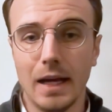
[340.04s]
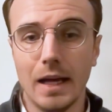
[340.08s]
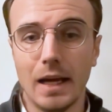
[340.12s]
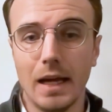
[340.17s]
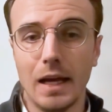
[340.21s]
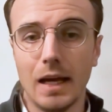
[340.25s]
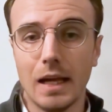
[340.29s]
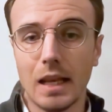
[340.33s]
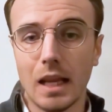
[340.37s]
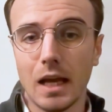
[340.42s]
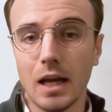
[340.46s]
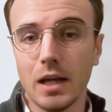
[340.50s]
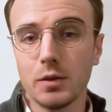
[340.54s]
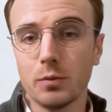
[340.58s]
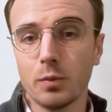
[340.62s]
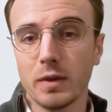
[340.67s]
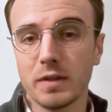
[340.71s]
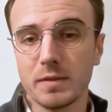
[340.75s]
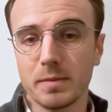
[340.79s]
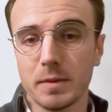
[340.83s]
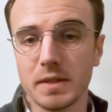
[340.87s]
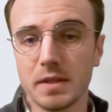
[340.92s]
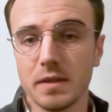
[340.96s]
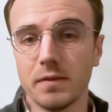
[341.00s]
aligned with
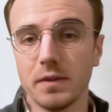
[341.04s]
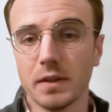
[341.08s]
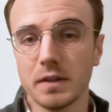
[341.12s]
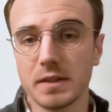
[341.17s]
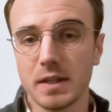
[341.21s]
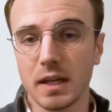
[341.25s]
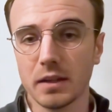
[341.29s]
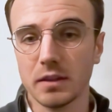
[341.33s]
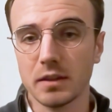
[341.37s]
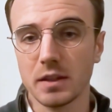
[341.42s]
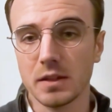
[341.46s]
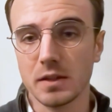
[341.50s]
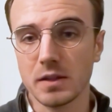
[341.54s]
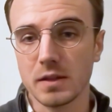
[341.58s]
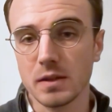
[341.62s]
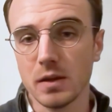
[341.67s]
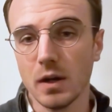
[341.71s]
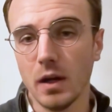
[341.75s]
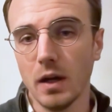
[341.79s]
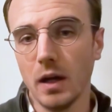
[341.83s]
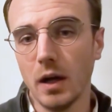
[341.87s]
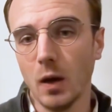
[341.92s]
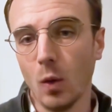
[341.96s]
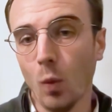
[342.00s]
specific sectors
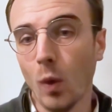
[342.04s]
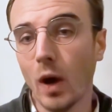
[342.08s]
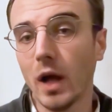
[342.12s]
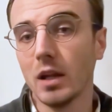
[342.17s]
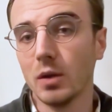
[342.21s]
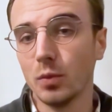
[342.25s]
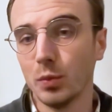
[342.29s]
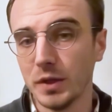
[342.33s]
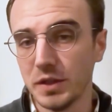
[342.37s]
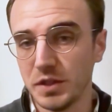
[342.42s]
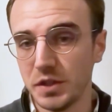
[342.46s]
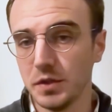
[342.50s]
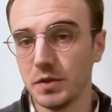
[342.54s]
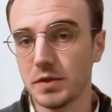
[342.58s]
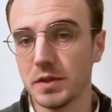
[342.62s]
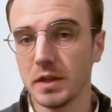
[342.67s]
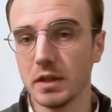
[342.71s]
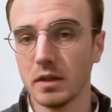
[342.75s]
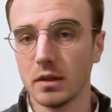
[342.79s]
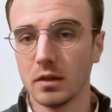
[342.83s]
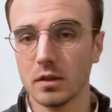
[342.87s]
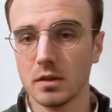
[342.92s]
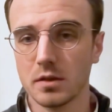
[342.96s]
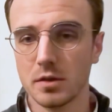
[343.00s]
while
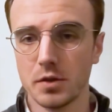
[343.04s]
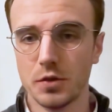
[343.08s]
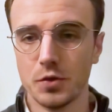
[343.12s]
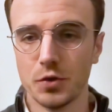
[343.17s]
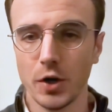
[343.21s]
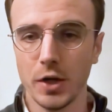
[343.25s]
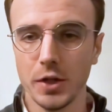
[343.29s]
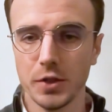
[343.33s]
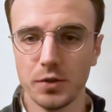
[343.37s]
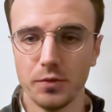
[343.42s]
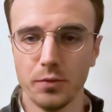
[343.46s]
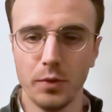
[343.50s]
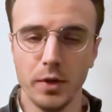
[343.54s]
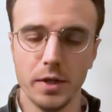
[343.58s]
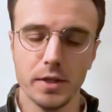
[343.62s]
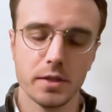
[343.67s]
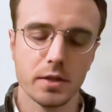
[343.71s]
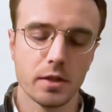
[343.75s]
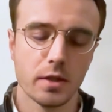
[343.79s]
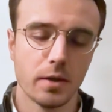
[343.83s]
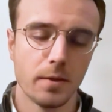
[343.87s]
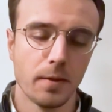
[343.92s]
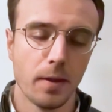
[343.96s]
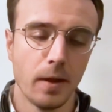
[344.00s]
reducing concentration risk.
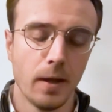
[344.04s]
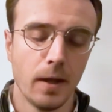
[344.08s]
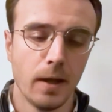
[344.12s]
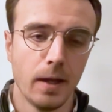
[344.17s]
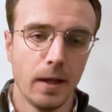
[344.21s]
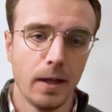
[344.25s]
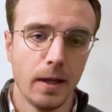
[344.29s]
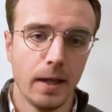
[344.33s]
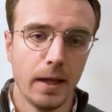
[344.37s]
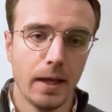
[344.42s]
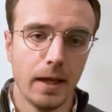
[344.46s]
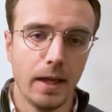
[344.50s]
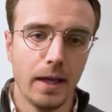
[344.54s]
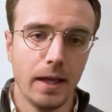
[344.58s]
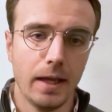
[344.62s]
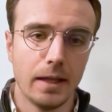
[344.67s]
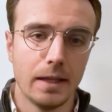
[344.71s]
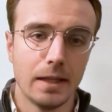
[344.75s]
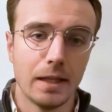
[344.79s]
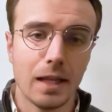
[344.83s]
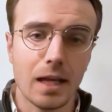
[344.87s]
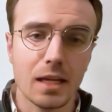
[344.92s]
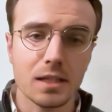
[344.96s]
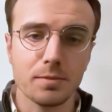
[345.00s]

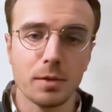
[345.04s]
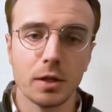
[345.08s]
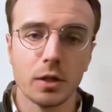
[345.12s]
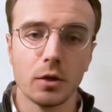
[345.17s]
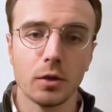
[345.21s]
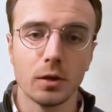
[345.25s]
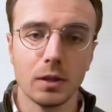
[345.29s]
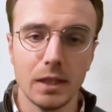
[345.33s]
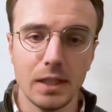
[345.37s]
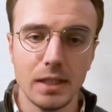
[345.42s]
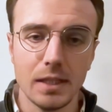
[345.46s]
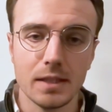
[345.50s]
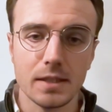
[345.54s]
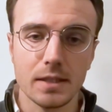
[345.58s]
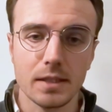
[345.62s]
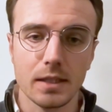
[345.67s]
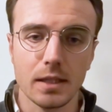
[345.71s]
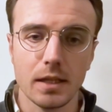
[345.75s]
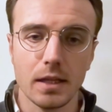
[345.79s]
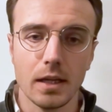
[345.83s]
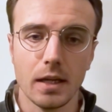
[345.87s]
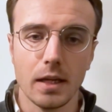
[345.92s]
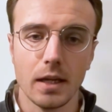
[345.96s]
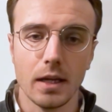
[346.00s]
And last but not least,
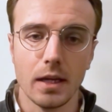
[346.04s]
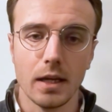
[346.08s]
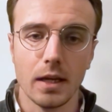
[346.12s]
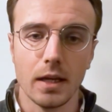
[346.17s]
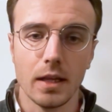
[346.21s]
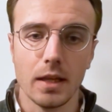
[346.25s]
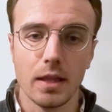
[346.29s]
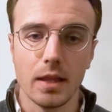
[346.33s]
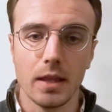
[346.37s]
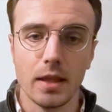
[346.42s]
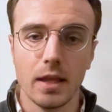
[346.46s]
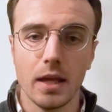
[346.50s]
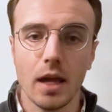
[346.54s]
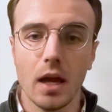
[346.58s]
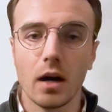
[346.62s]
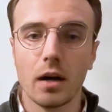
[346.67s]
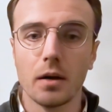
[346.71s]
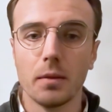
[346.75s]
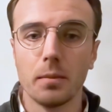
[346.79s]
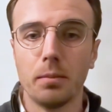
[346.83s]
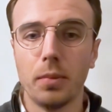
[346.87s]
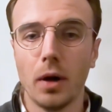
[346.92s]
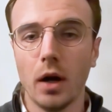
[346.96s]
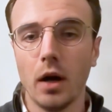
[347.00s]
they
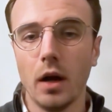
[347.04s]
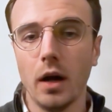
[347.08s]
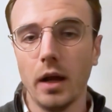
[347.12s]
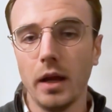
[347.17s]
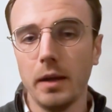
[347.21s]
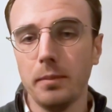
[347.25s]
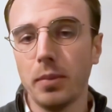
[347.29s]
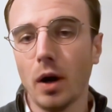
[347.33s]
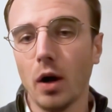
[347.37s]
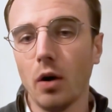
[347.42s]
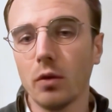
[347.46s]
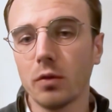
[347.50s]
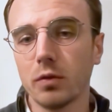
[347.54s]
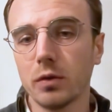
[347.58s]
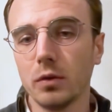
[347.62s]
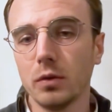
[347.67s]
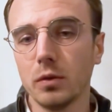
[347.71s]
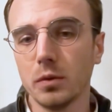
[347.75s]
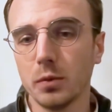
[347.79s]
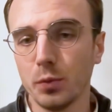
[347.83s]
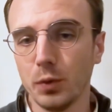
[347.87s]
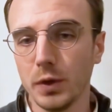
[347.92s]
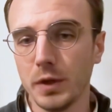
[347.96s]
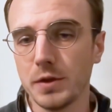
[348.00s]
are a
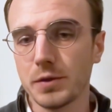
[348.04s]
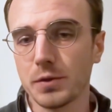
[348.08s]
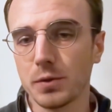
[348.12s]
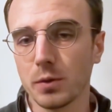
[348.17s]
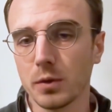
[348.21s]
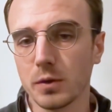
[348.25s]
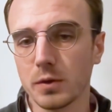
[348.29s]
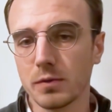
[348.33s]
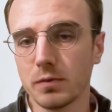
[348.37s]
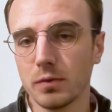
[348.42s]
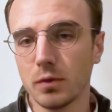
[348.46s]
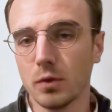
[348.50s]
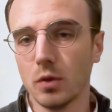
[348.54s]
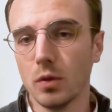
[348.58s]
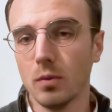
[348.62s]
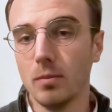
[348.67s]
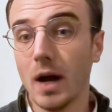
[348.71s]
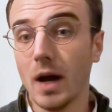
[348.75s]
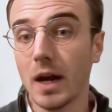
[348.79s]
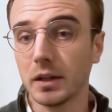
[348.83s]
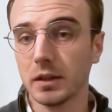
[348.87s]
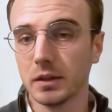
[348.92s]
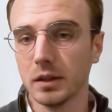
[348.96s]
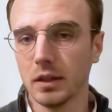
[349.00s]
powerful resource for
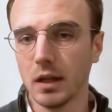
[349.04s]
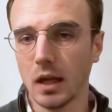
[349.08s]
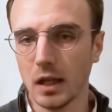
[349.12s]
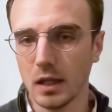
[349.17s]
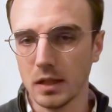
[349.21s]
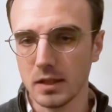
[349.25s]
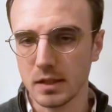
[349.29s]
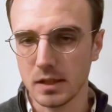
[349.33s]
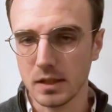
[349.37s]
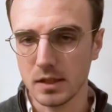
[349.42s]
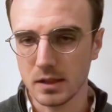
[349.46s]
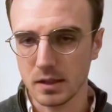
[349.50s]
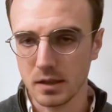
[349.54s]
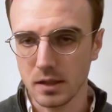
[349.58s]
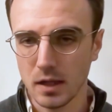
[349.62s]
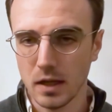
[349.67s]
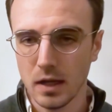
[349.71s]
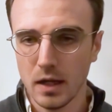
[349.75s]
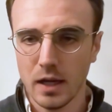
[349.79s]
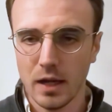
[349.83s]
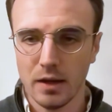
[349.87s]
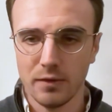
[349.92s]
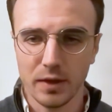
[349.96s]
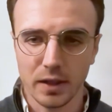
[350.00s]
market analysis,
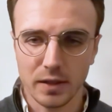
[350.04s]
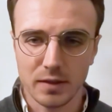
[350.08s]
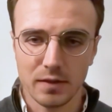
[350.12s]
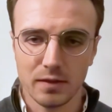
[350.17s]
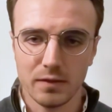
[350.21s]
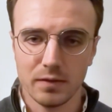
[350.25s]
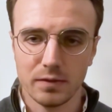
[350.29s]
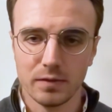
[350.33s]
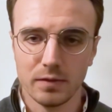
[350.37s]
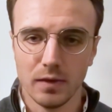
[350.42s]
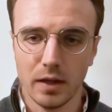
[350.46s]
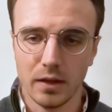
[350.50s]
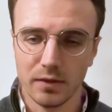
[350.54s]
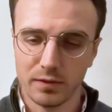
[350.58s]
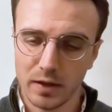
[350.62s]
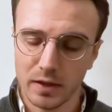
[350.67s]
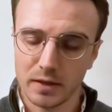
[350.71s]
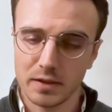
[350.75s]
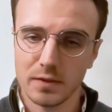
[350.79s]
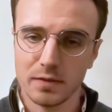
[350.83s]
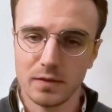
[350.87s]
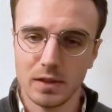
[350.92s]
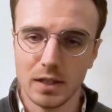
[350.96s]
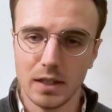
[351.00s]

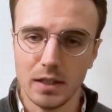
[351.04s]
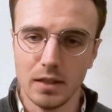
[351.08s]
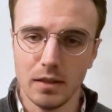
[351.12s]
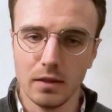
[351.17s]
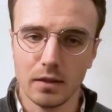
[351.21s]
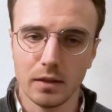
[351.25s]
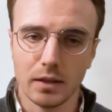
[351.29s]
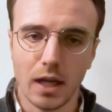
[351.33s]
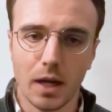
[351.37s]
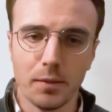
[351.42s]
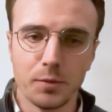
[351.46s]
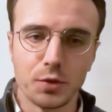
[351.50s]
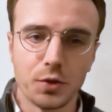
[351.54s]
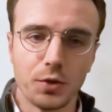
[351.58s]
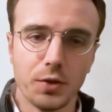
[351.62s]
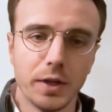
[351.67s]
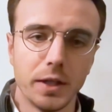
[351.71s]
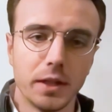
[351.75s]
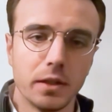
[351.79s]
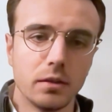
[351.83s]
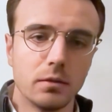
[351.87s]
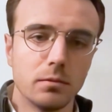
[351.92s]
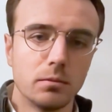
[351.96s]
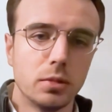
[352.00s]
effectively
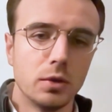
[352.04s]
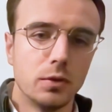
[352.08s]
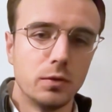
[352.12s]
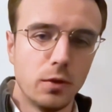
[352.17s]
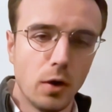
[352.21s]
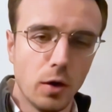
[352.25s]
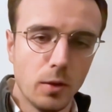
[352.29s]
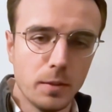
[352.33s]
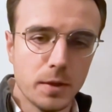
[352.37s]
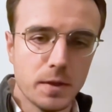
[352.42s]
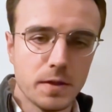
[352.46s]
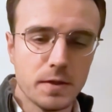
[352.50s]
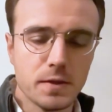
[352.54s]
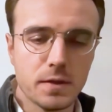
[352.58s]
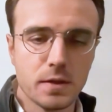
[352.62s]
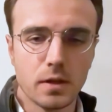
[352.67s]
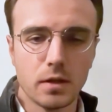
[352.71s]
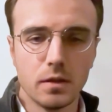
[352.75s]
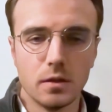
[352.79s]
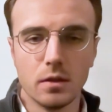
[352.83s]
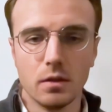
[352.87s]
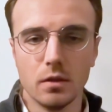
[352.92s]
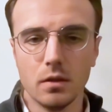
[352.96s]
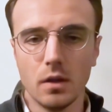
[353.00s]
capturing performance
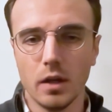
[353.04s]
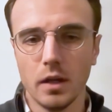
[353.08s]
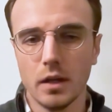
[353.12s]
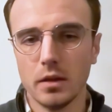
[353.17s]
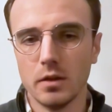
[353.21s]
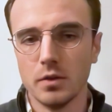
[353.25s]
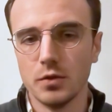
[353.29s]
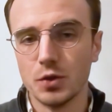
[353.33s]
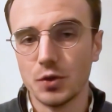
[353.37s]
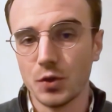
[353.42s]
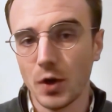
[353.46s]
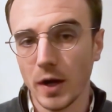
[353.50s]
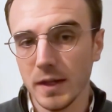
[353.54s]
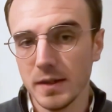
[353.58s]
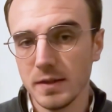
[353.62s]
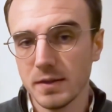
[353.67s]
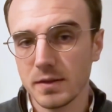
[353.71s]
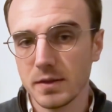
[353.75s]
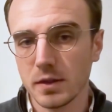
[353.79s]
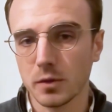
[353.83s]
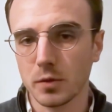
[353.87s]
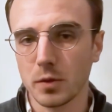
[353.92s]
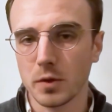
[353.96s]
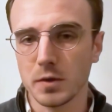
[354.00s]
and
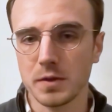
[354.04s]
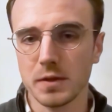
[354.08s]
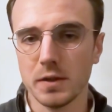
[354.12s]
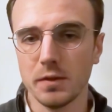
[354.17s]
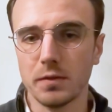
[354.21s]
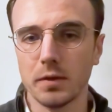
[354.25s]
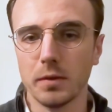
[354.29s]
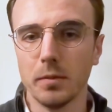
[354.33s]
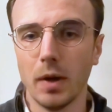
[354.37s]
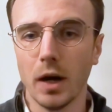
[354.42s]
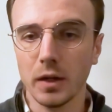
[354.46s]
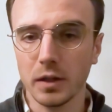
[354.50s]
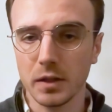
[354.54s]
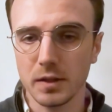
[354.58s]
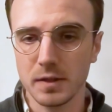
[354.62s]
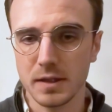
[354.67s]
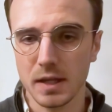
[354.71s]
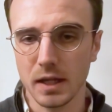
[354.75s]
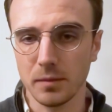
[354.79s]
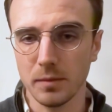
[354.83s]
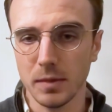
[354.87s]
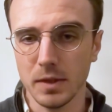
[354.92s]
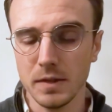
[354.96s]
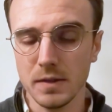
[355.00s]
trends across different market
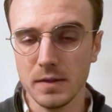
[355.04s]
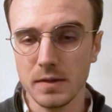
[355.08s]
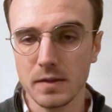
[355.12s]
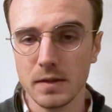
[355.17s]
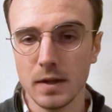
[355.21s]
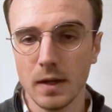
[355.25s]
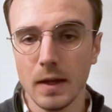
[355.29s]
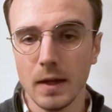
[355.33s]
segments.